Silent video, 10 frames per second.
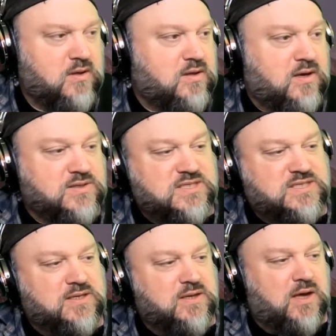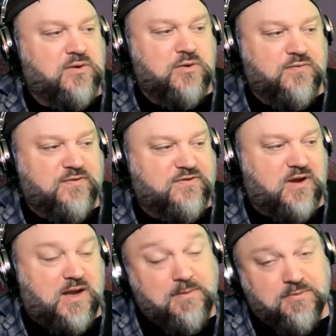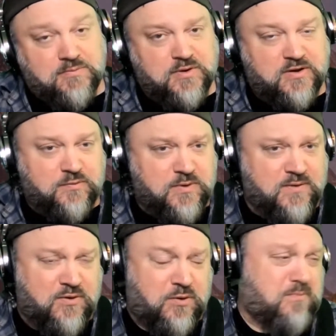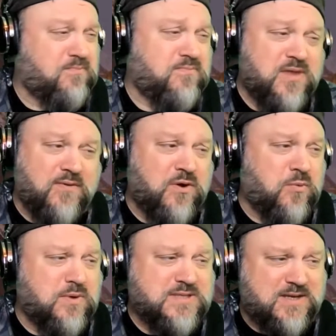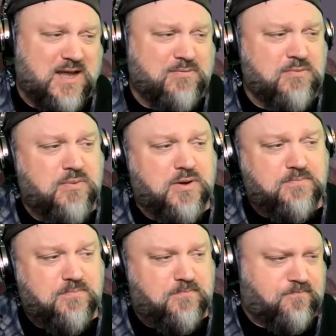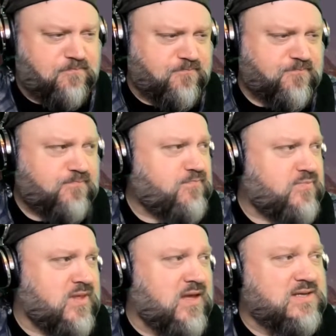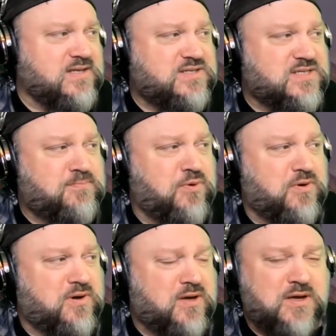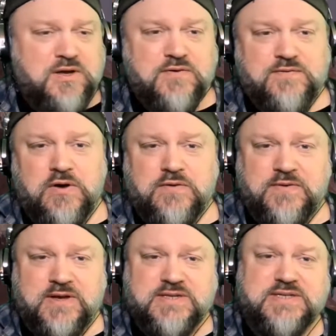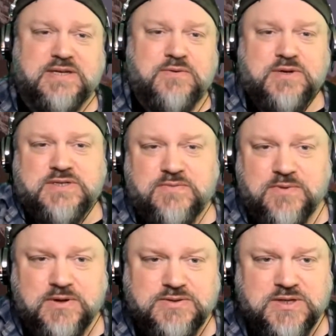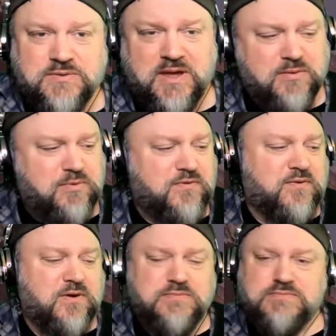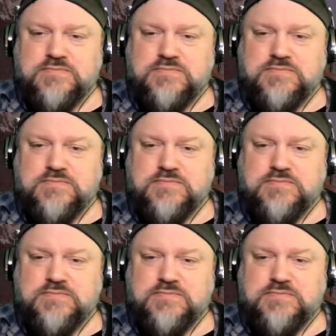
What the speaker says: I don't know if it's going to happen because we never know what's going to happen, but I did just book Fall Fest in Russellville, so that'll be fun.